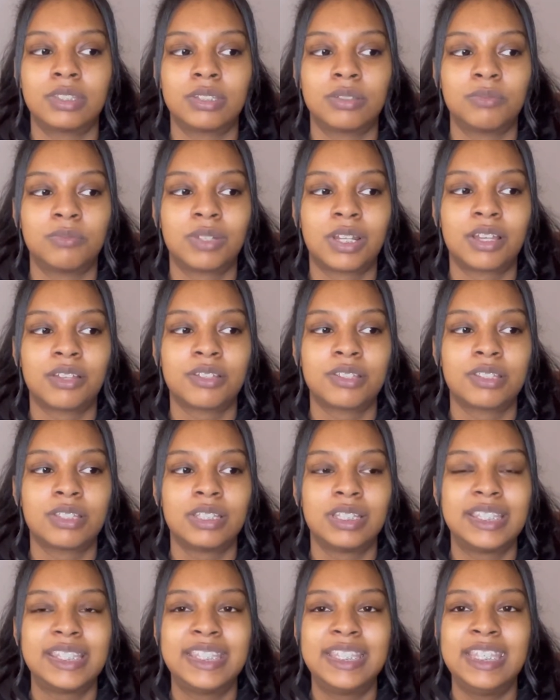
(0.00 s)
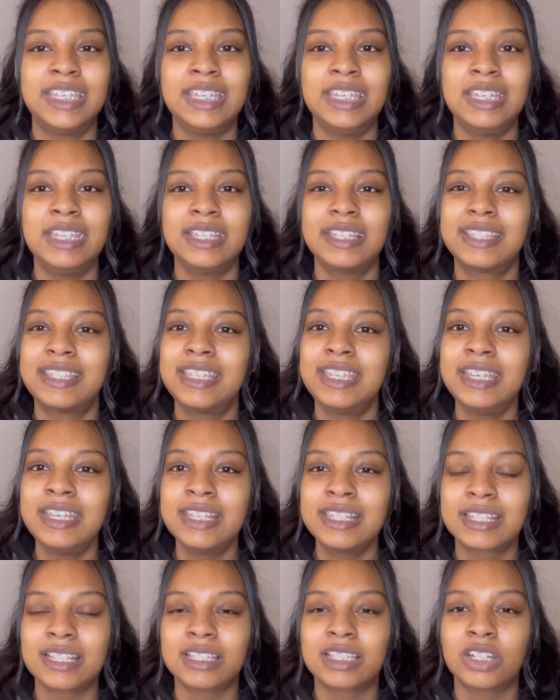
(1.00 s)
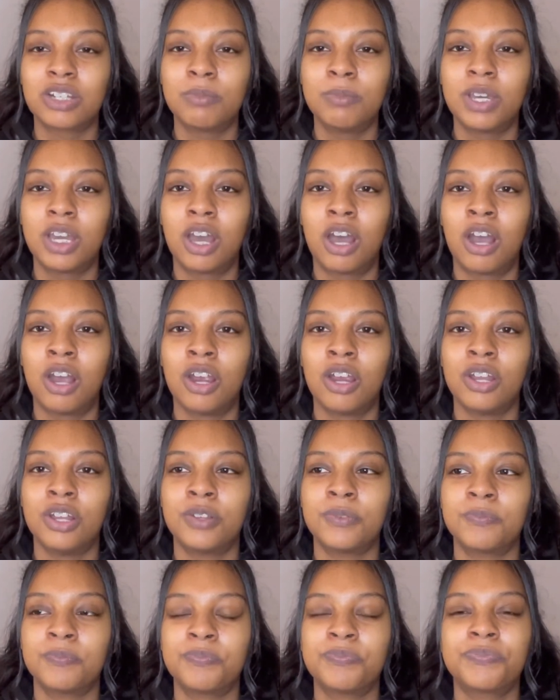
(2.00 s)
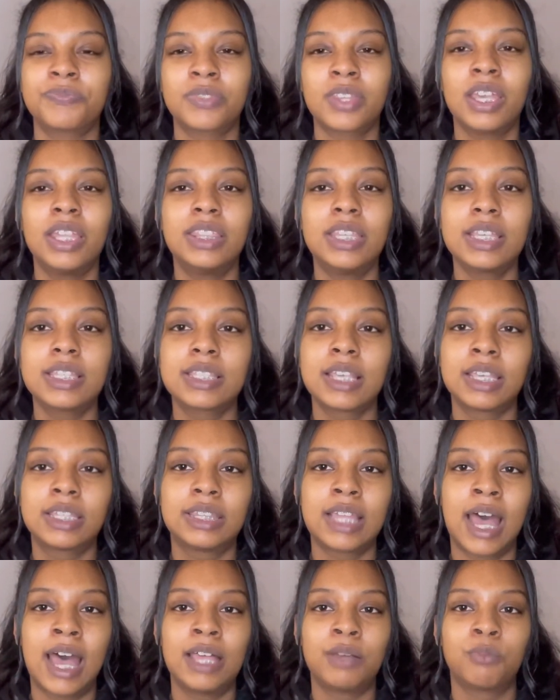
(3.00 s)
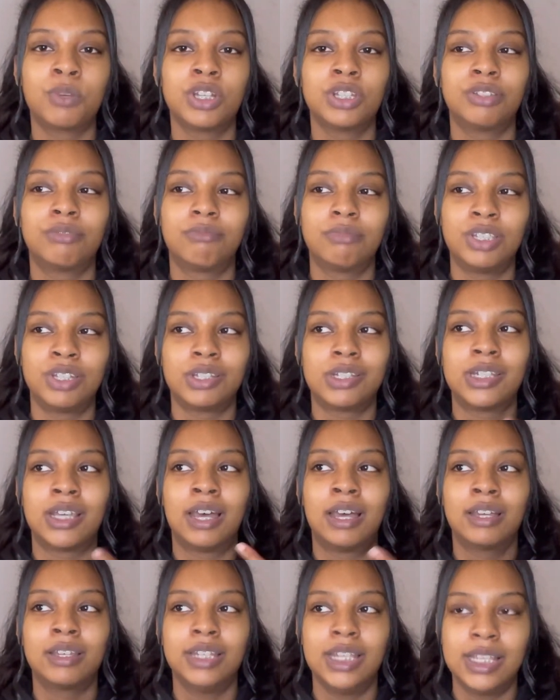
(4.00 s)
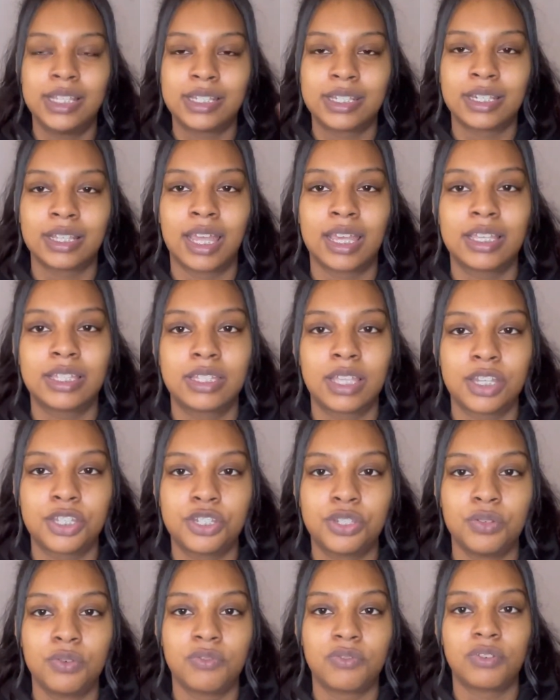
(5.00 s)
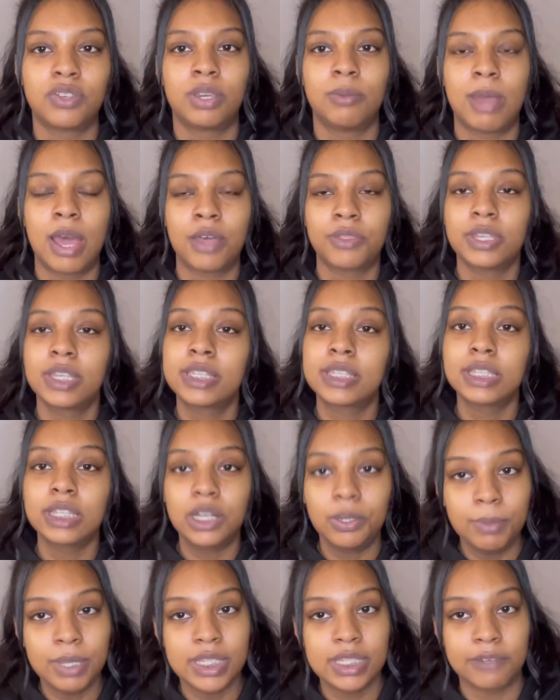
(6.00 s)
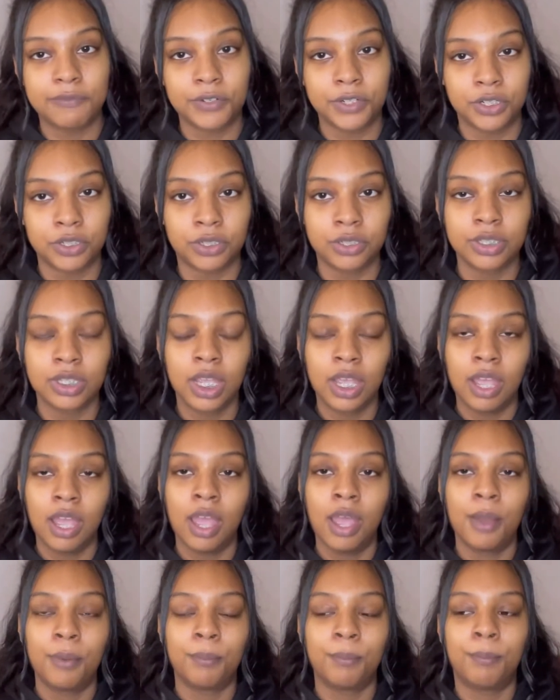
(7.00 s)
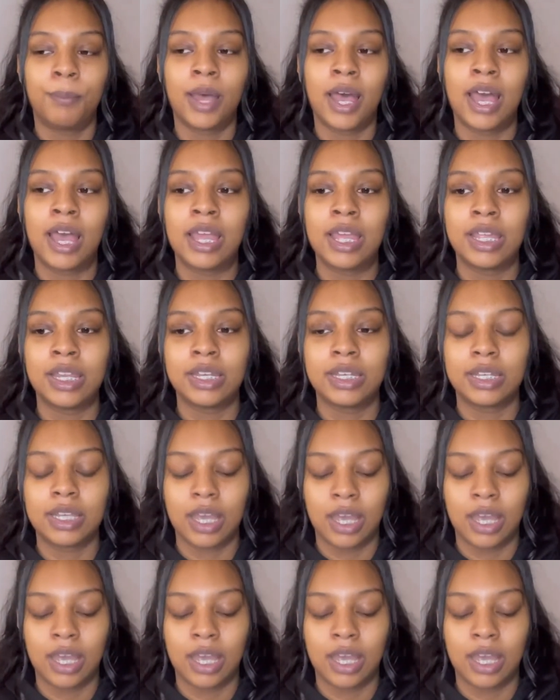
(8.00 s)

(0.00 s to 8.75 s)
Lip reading: what else? T is a little bit hard. Things like that where your tongue needs to like touch the roof of your mouth. It's a little bit difficult. But